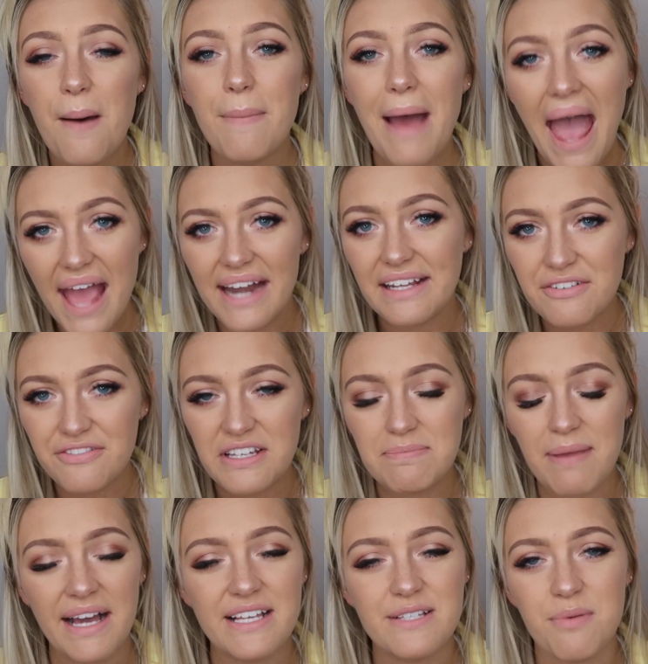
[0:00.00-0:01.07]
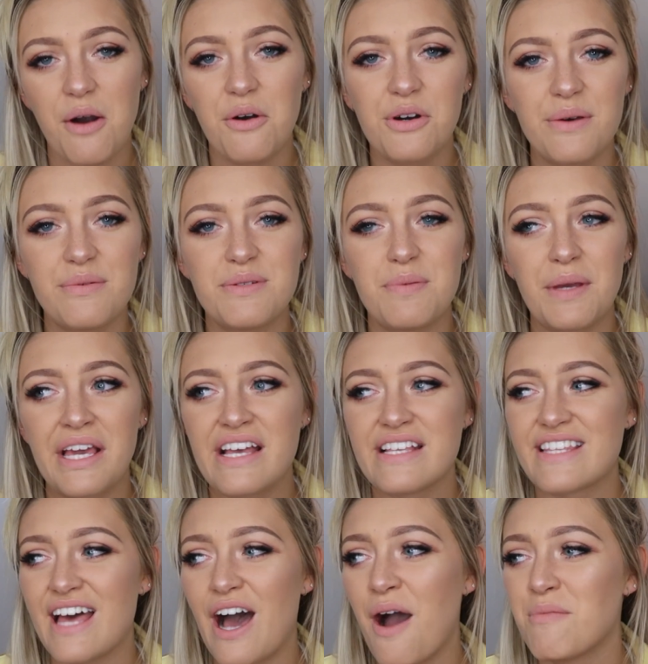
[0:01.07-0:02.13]
But any feedback is welcomed
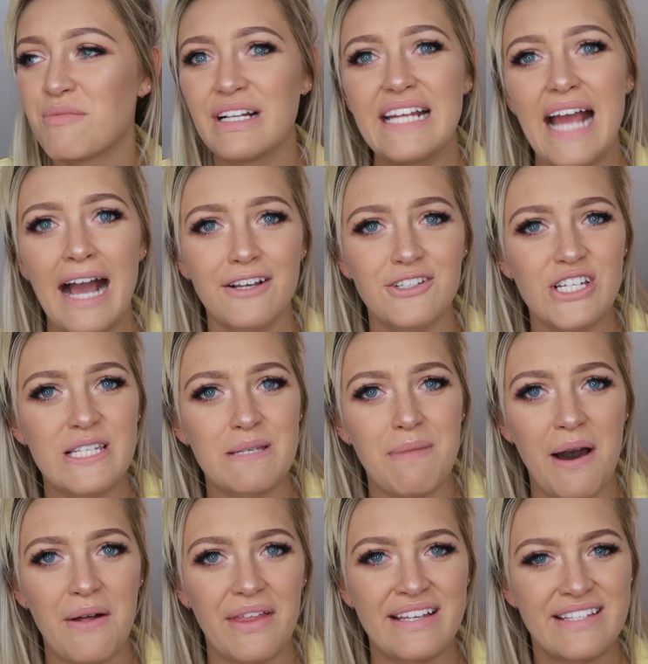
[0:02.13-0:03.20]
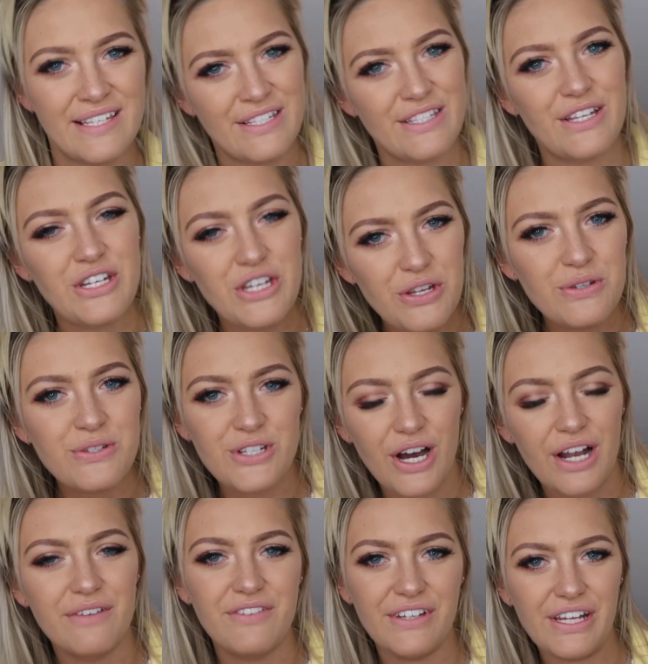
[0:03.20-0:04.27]
because I'm really anxious about this. This is a new
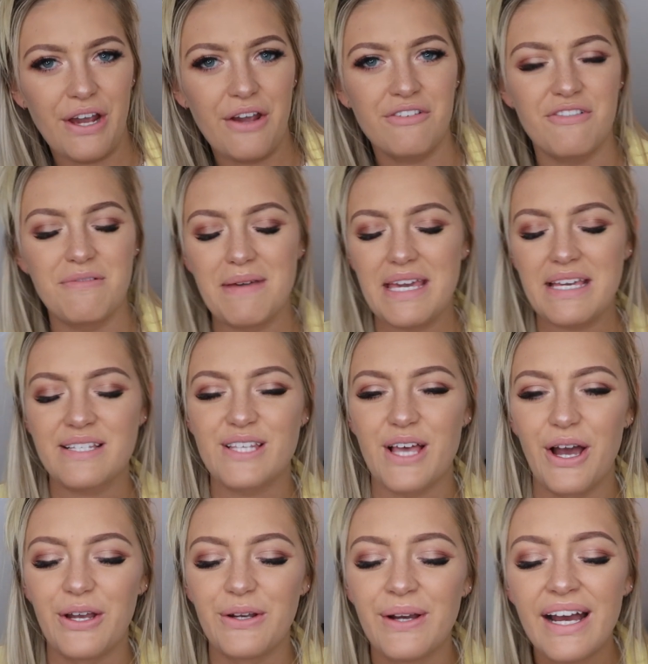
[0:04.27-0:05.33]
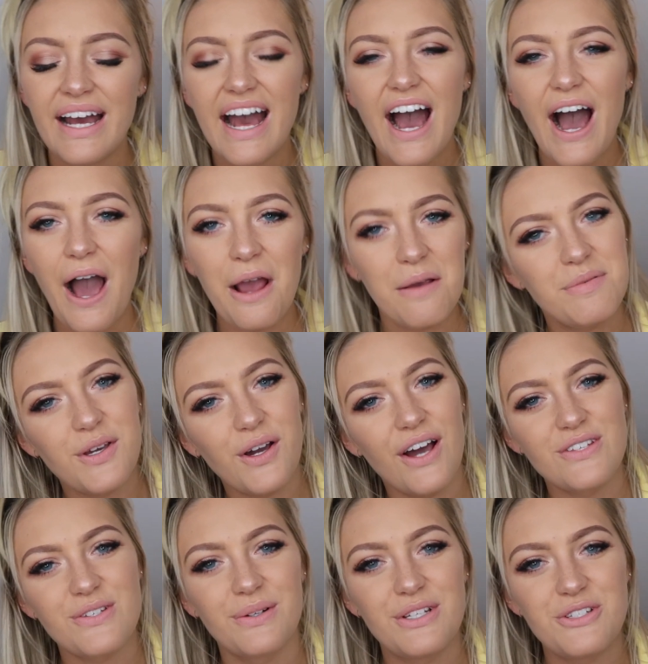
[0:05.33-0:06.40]
style of video for me. So I hope you
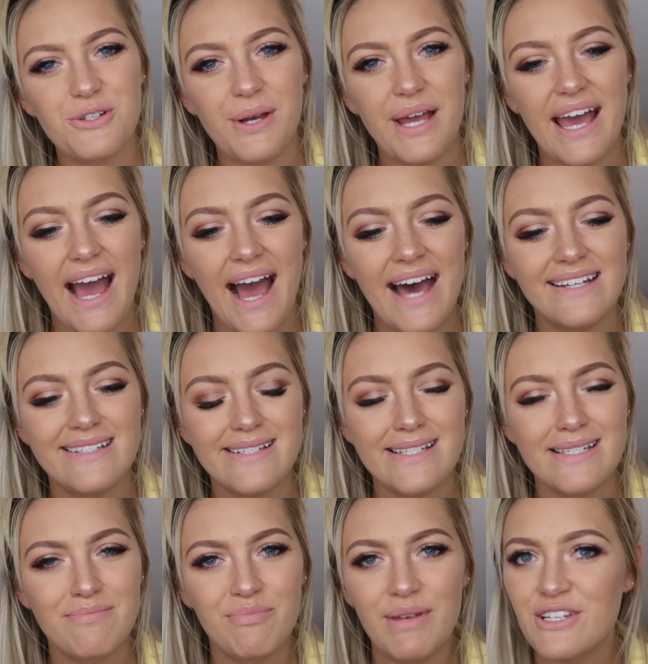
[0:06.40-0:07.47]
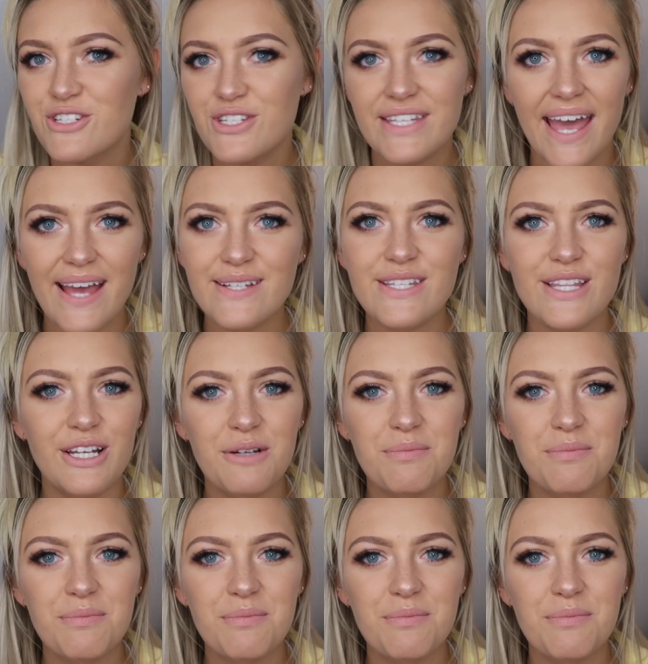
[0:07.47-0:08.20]
guys all enjoy it and let's just get into the